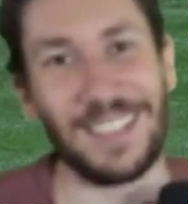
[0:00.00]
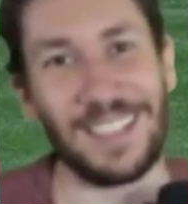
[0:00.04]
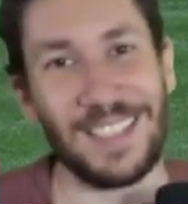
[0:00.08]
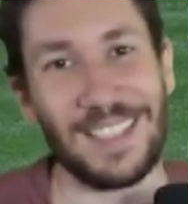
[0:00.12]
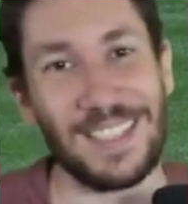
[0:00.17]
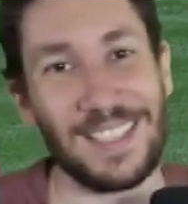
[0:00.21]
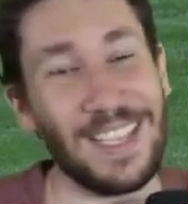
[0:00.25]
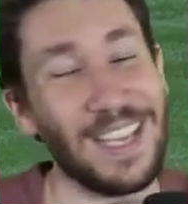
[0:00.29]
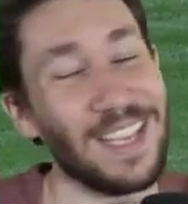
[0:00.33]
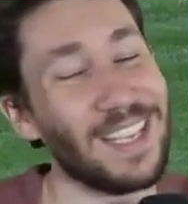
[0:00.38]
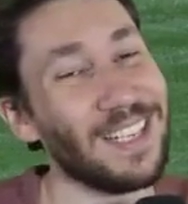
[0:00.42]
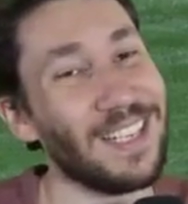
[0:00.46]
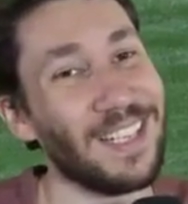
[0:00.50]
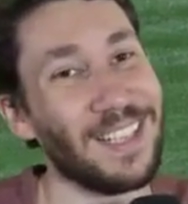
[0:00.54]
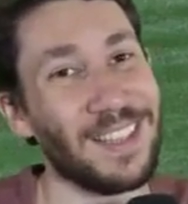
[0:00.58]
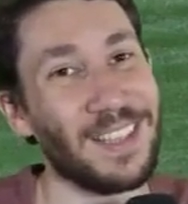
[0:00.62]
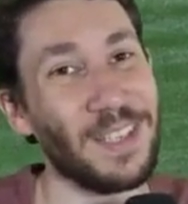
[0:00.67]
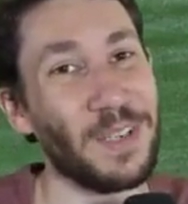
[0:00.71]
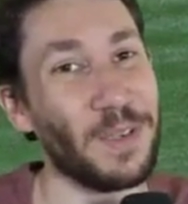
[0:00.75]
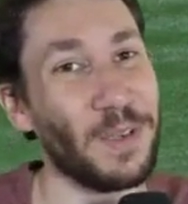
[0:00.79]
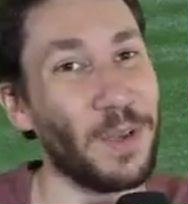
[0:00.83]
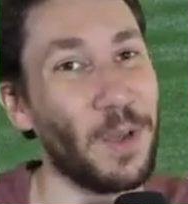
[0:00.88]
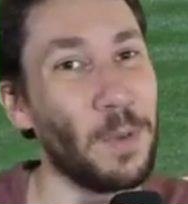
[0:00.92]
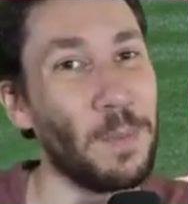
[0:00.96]
Second and
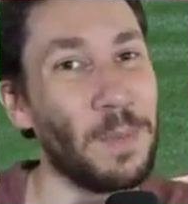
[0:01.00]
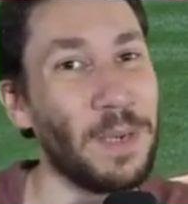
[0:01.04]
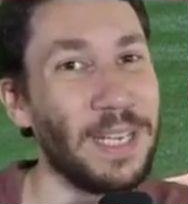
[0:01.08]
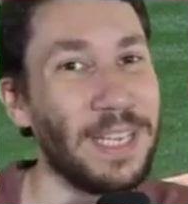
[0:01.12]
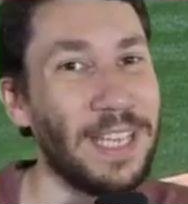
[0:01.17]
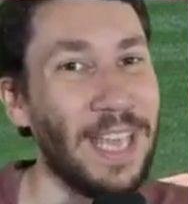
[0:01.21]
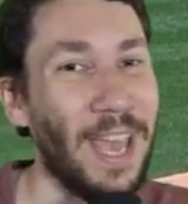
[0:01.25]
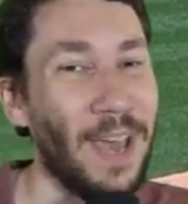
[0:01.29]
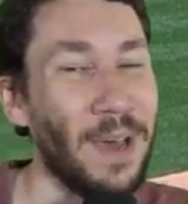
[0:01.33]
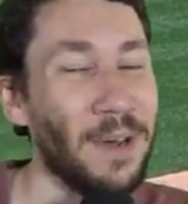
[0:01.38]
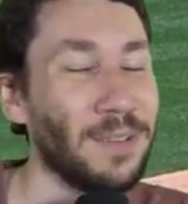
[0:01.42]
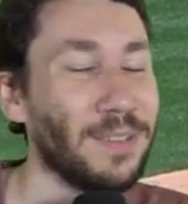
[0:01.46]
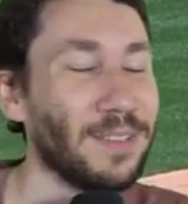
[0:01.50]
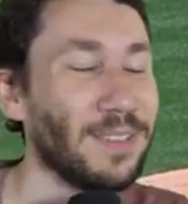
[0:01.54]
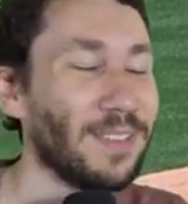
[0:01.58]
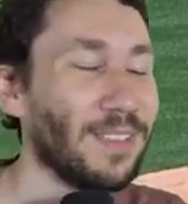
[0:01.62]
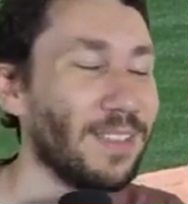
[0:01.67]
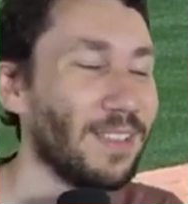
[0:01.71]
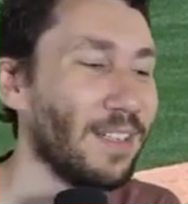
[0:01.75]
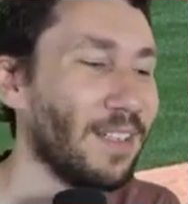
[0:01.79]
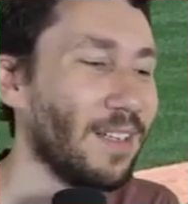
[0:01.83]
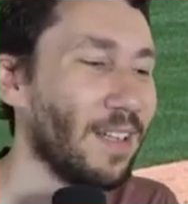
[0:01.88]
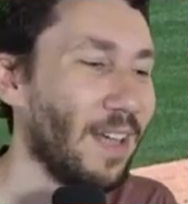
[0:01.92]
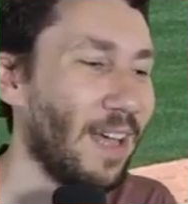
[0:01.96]
third, nobody out.
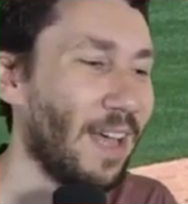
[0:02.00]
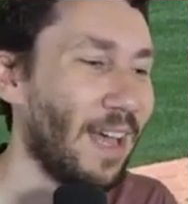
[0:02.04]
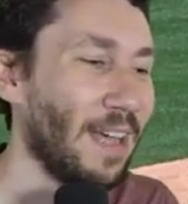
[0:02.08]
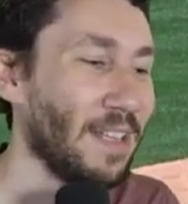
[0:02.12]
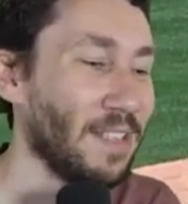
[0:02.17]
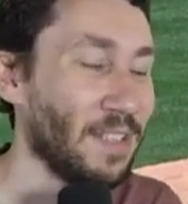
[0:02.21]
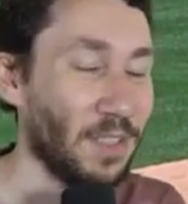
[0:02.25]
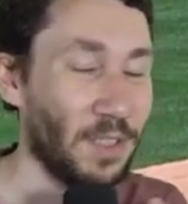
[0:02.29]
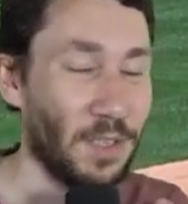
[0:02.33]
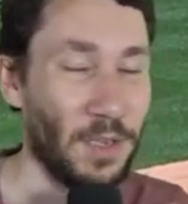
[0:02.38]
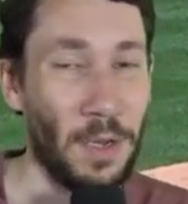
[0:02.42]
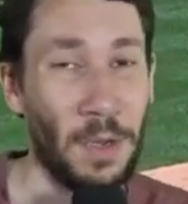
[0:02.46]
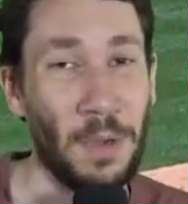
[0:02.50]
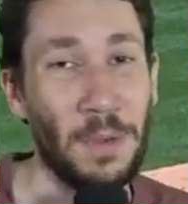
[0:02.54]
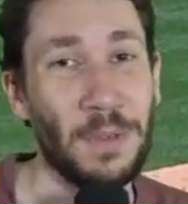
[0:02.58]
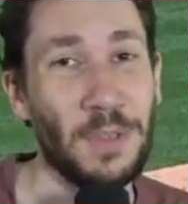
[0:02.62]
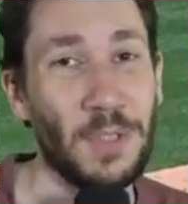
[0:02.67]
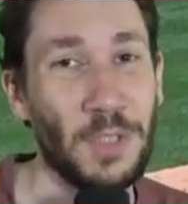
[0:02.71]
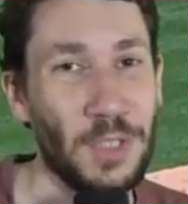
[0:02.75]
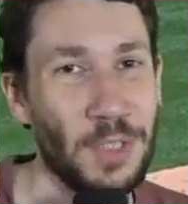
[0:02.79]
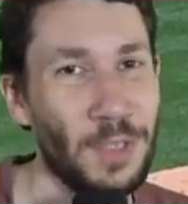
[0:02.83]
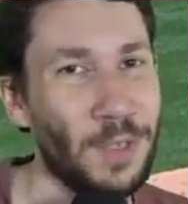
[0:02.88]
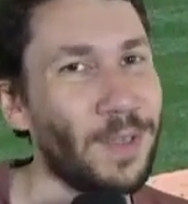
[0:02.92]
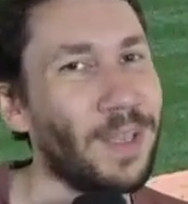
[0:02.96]
As a
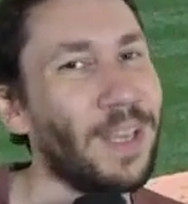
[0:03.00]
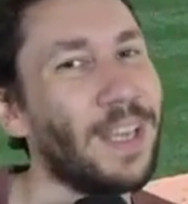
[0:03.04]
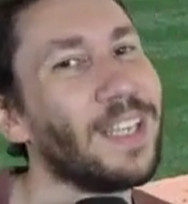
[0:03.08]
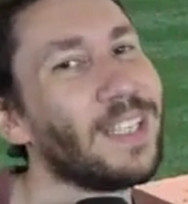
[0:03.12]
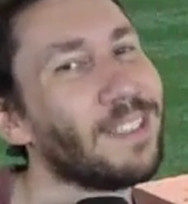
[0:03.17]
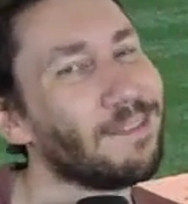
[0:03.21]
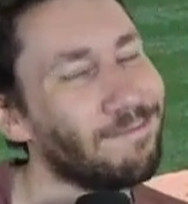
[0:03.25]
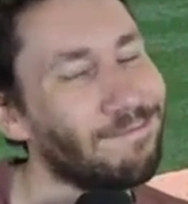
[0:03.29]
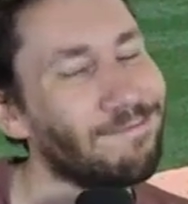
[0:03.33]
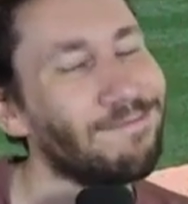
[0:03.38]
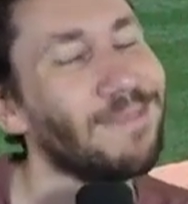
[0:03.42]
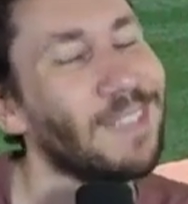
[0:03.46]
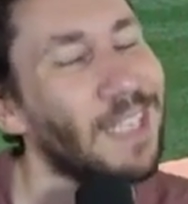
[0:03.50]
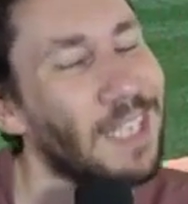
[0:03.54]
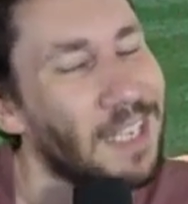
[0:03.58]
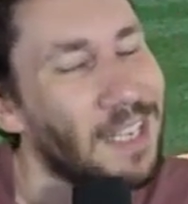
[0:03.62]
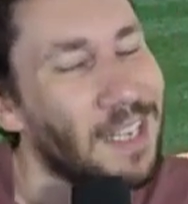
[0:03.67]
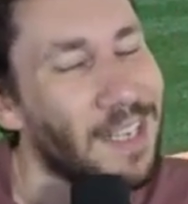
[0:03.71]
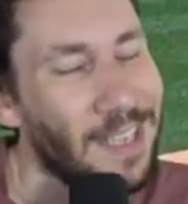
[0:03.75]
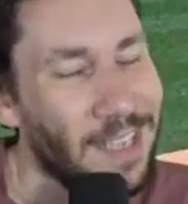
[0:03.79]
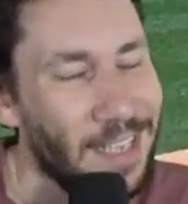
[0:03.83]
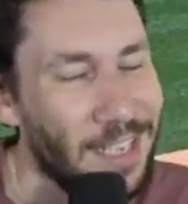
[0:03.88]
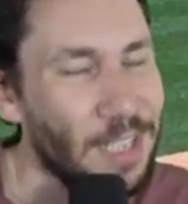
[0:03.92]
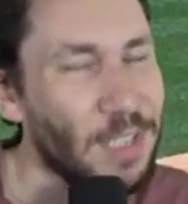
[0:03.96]
coach, you're like,
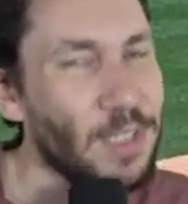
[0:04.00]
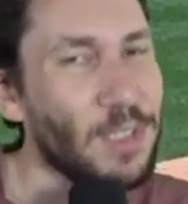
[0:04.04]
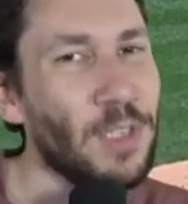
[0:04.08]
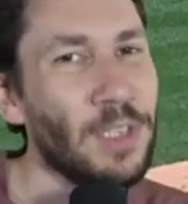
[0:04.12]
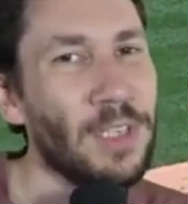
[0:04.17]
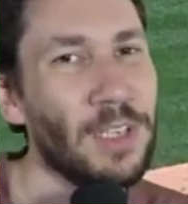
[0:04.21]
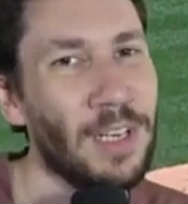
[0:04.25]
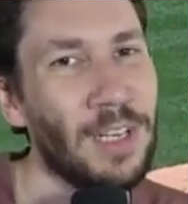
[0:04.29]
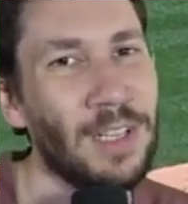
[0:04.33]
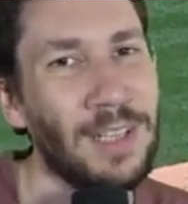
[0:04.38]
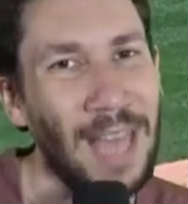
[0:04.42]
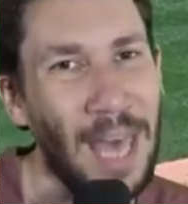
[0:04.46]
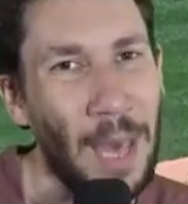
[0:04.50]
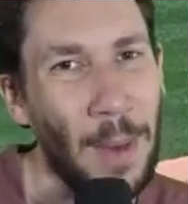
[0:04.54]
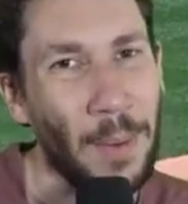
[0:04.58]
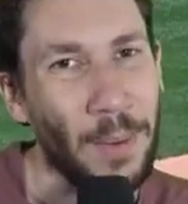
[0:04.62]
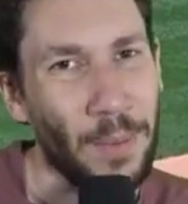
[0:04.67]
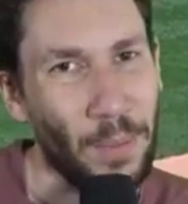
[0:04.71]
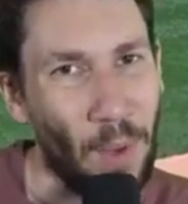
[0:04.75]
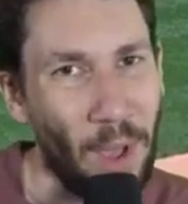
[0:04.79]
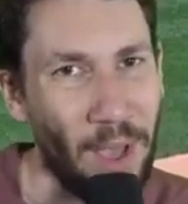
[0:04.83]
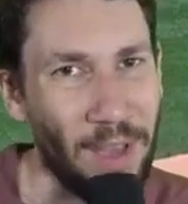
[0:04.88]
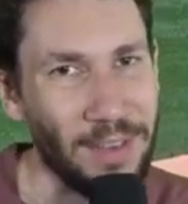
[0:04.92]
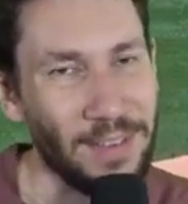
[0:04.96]
he's going to allow a
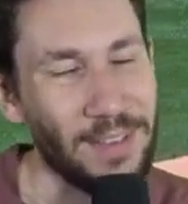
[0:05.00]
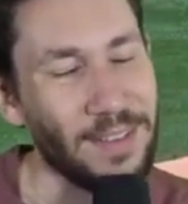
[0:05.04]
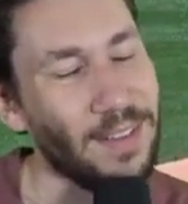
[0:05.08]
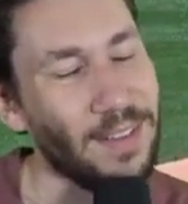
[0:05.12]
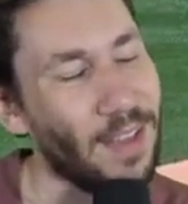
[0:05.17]
run.